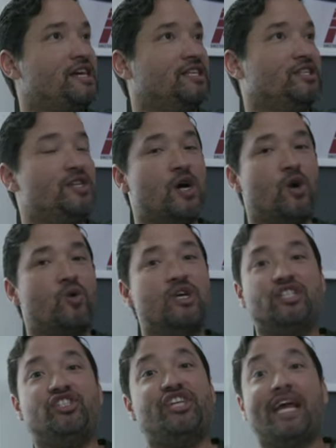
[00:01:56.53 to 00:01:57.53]
you know,
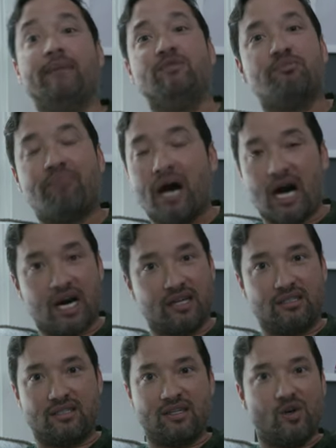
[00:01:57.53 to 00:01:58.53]
James
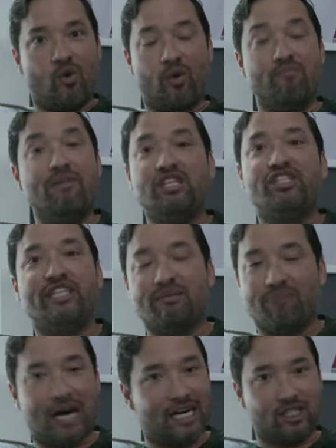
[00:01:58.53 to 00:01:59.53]
Bond or Mission
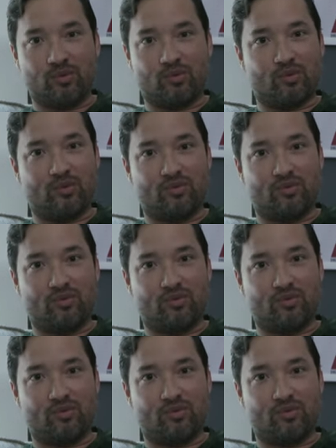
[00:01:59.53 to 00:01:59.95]
Impossible,